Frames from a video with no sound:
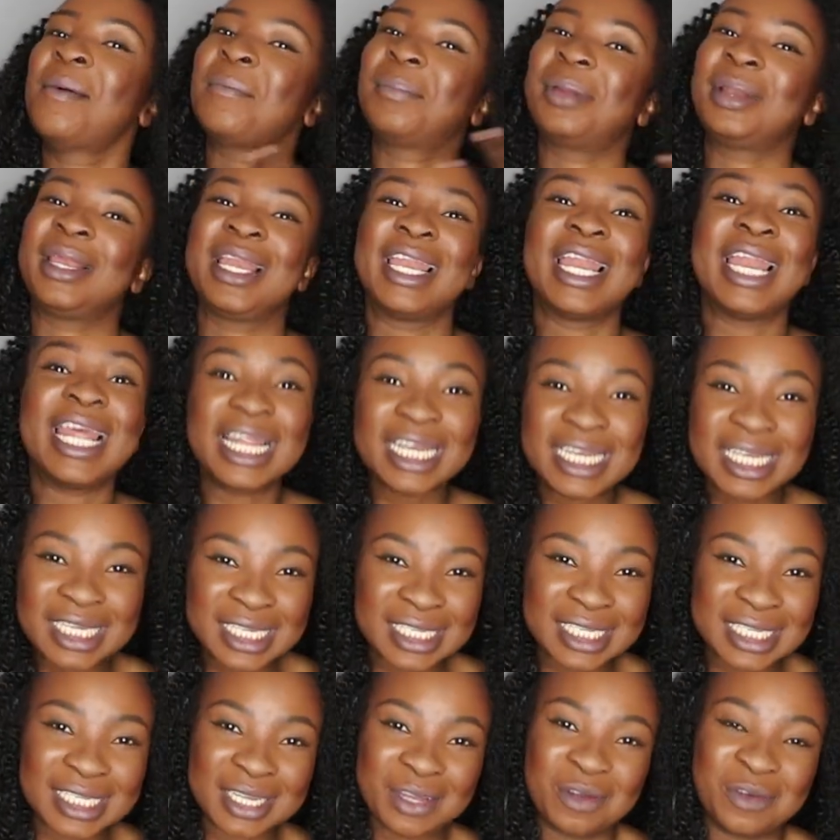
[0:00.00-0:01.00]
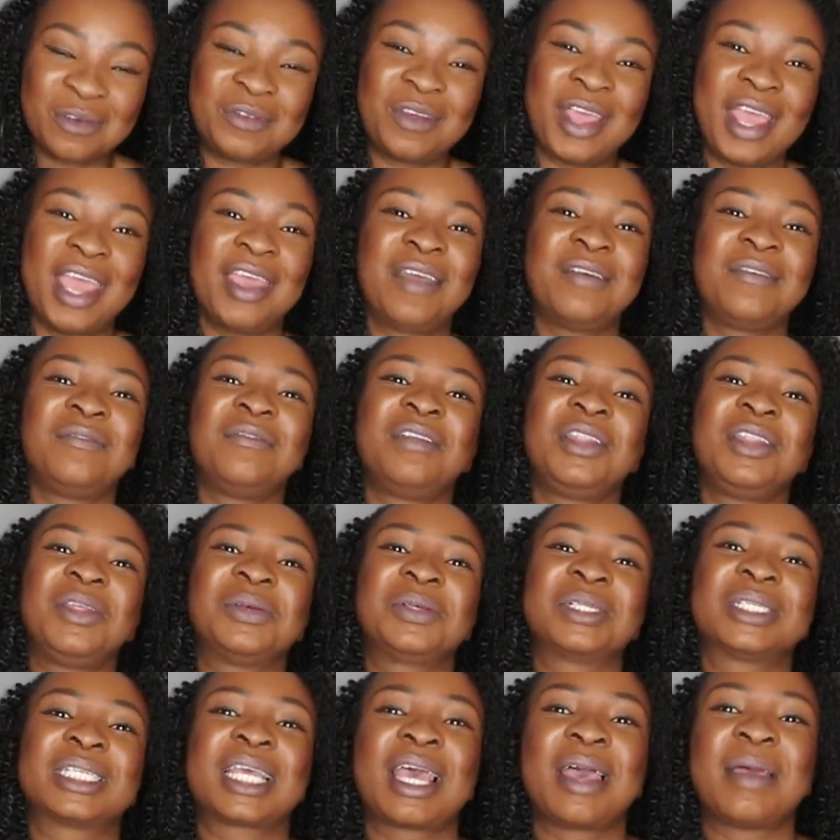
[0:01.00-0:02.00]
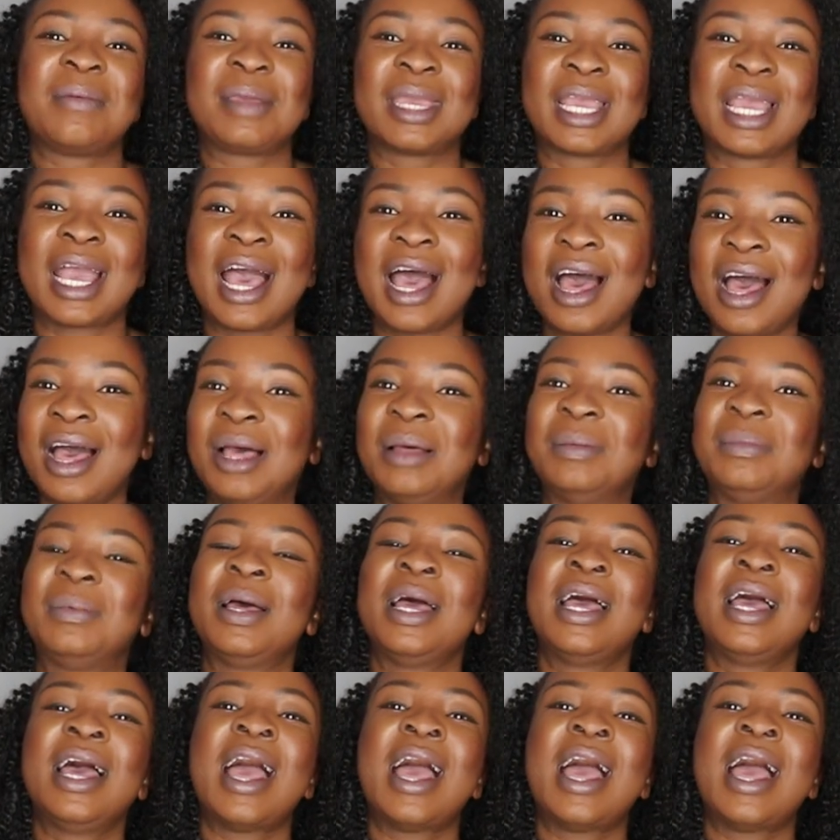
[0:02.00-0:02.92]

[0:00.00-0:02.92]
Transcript: Plenty of hair videos coming up.